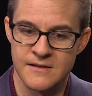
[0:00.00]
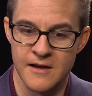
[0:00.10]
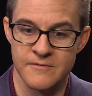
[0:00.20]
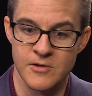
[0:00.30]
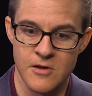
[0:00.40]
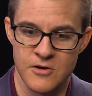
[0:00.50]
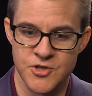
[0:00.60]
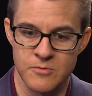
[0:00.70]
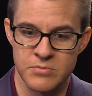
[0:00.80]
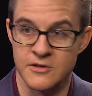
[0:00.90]
kind of the
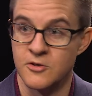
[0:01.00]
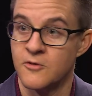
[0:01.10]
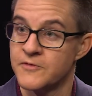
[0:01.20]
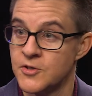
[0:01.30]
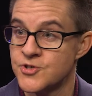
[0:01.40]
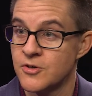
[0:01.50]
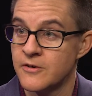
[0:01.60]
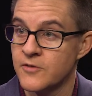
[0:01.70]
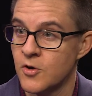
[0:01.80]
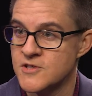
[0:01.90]
long-term political future
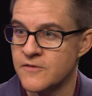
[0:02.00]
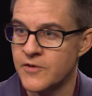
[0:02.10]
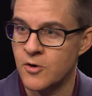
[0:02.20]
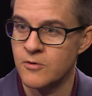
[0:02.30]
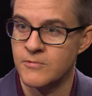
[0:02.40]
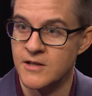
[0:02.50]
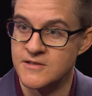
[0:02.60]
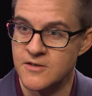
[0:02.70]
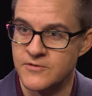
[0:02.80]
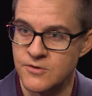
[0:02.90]
of Kosovo
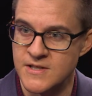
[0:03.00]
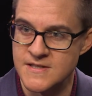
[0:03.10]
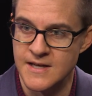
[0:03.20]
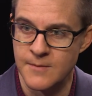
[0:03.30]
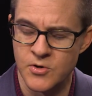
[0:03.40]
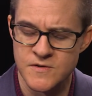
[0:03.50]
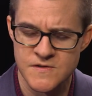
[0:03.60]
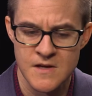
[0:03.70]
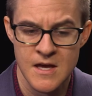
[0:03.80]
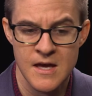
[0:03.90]
relative to its neighbors